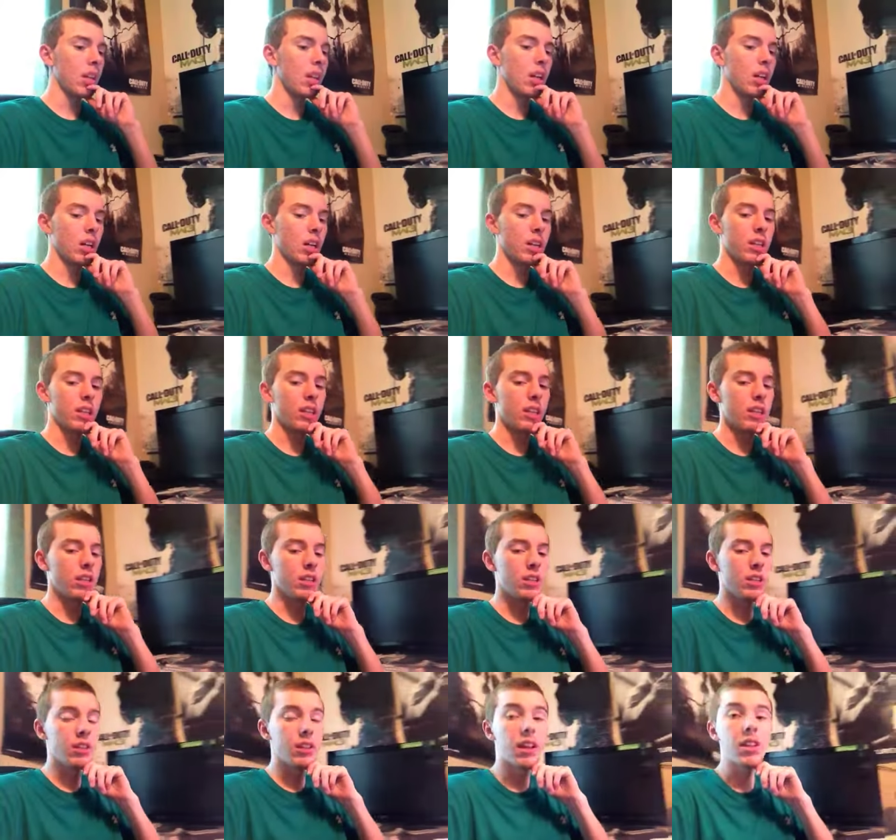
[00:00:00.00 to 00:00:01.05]
uh,
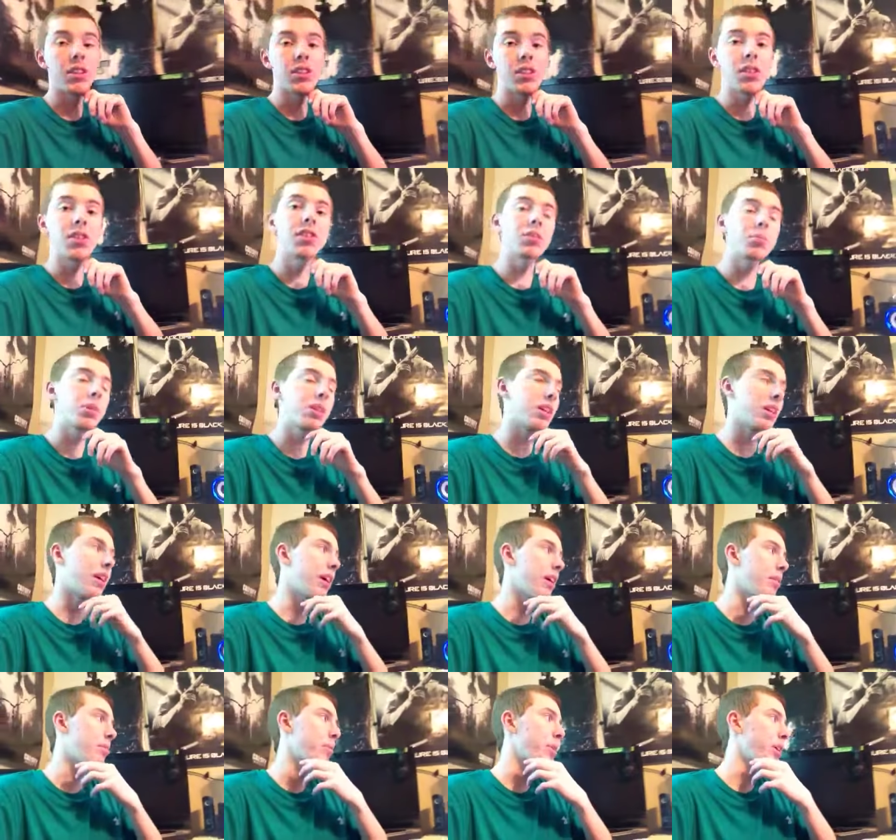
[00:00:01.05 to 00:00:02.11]
the that's this can be the
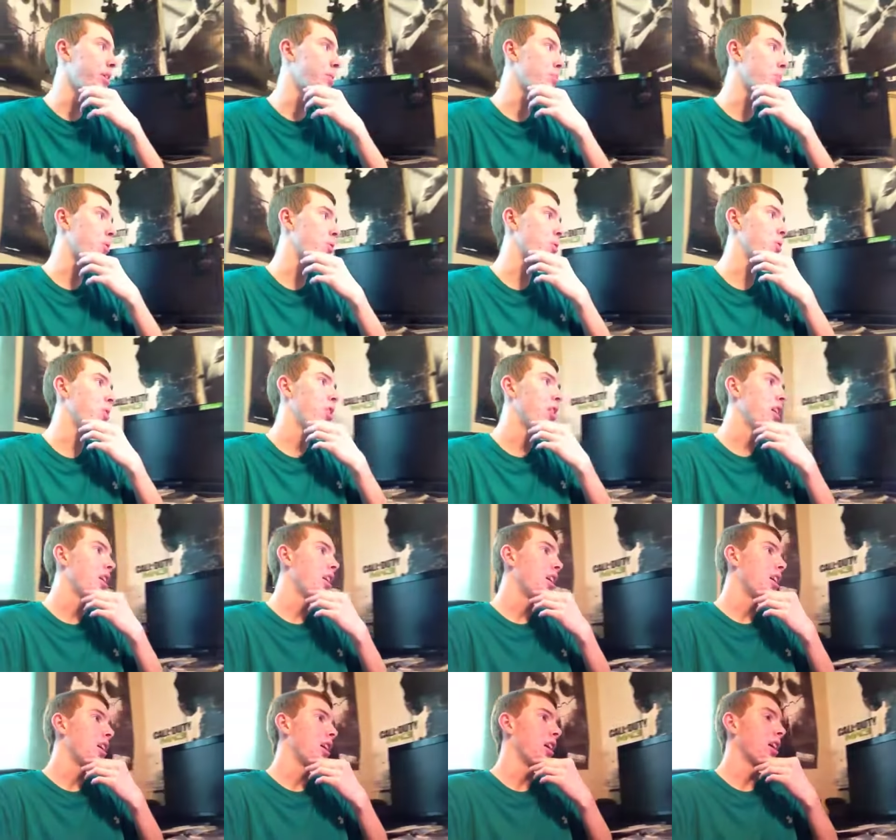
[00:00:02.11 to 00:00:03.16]
campaign mode.
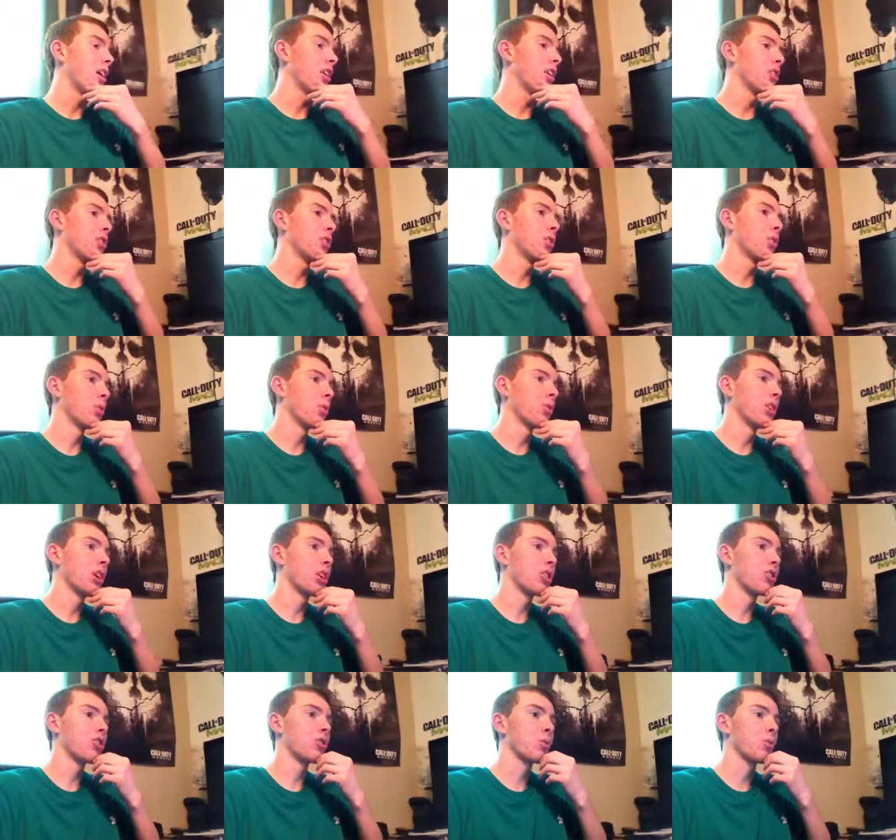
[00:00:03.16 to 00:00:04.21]
Uh, so
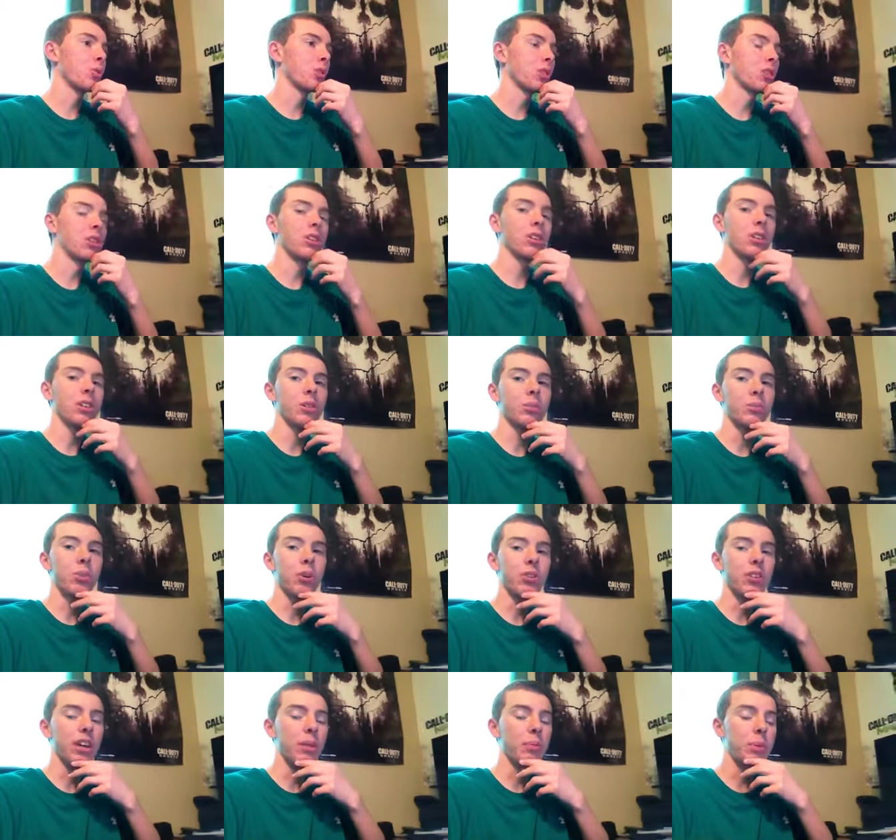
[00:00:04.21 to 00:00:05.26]
not sure what the
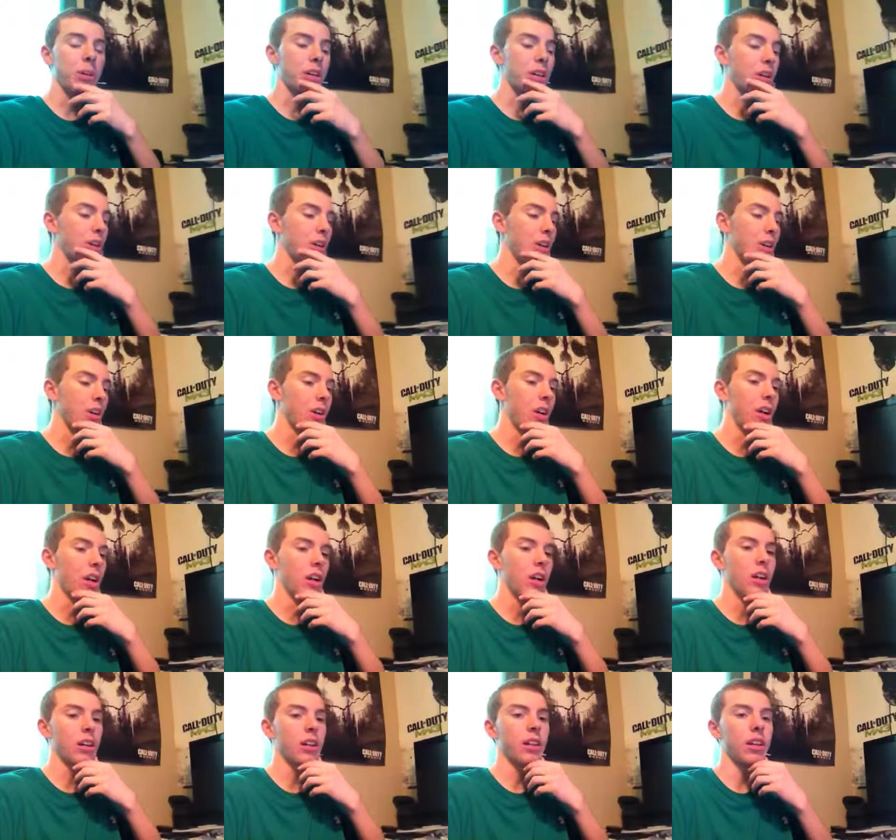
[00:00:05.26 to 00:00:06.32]
multiplayer
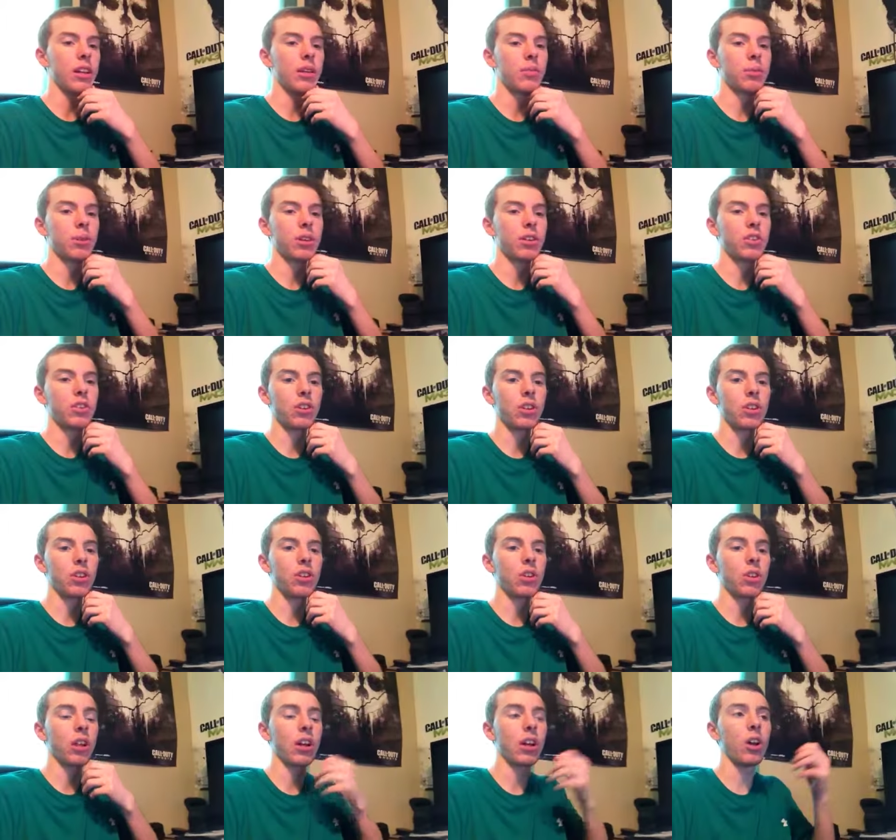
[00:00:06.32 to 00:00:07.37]
uh, gameplays are going to
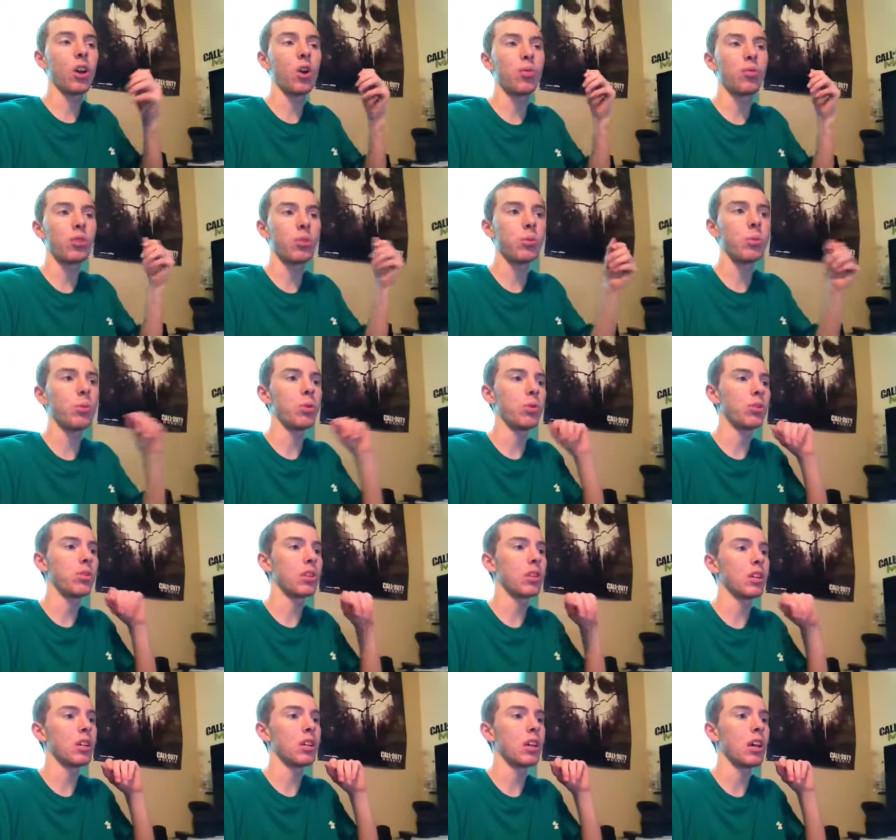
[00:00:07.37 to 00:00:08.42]
look like. Hopefully, we will
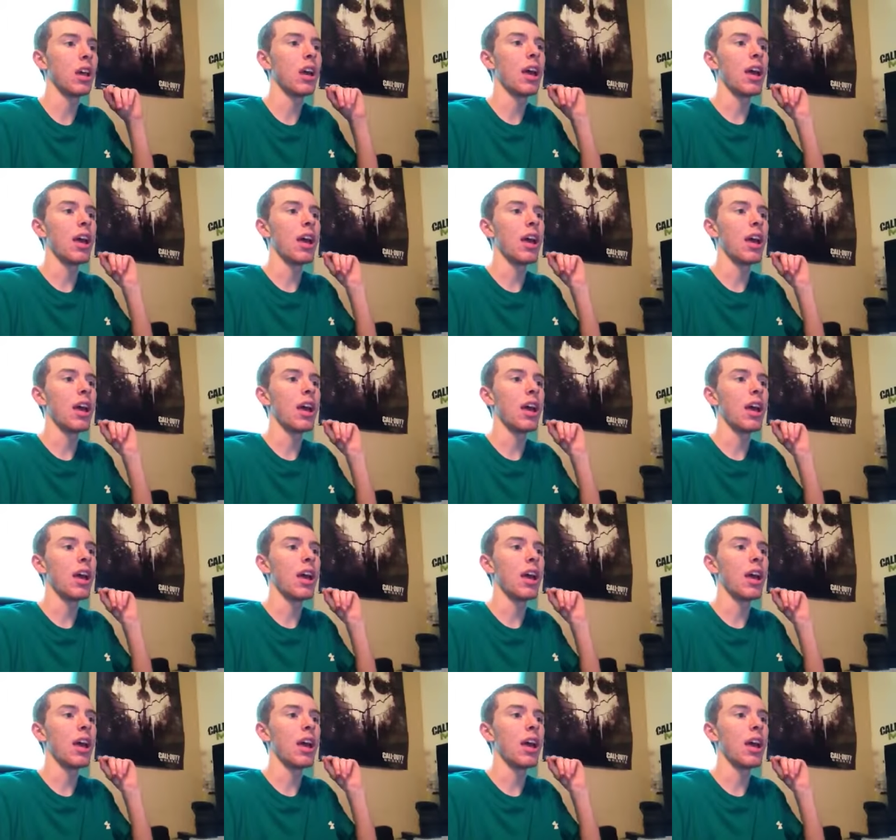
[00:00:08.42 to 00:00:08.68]
see